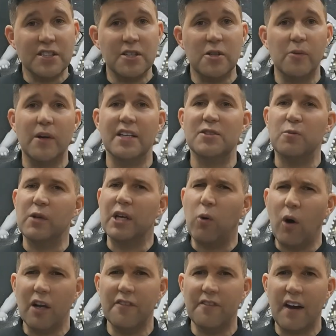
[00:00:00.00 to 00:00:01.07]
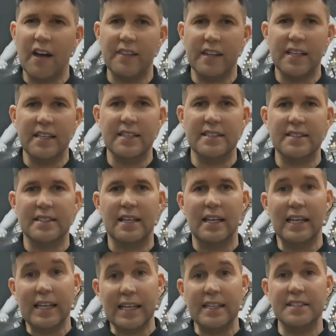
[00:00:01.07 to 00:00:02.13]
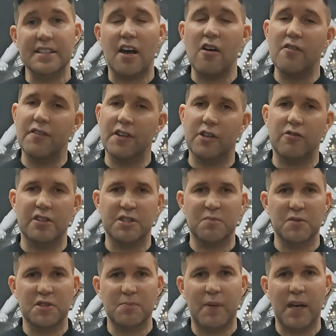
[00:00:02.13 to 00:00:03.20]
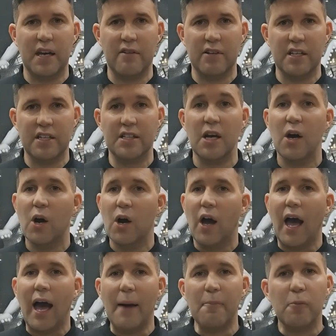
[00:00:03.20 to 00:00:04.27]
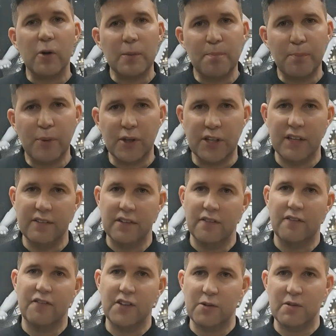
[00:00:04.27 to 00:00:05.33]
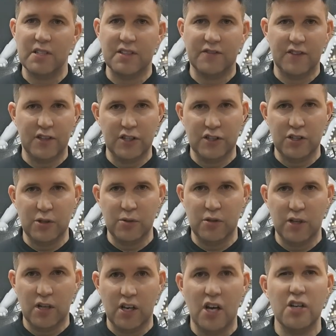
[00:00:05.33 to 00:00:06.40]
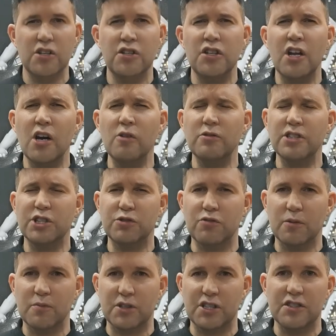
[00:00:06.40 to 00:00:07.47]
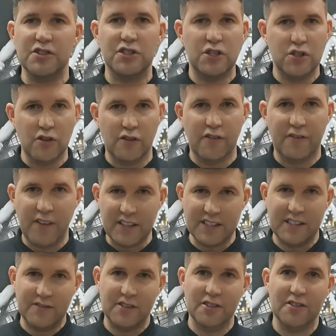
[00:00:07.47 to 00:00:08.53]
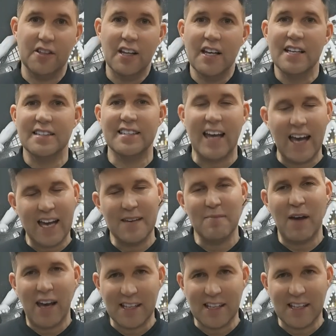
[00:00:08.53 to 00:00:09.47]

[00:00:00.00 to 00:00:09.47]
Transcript: do is we qualify these leads over the Christmas period and we booking viewings for the new year. No disruption to your festival time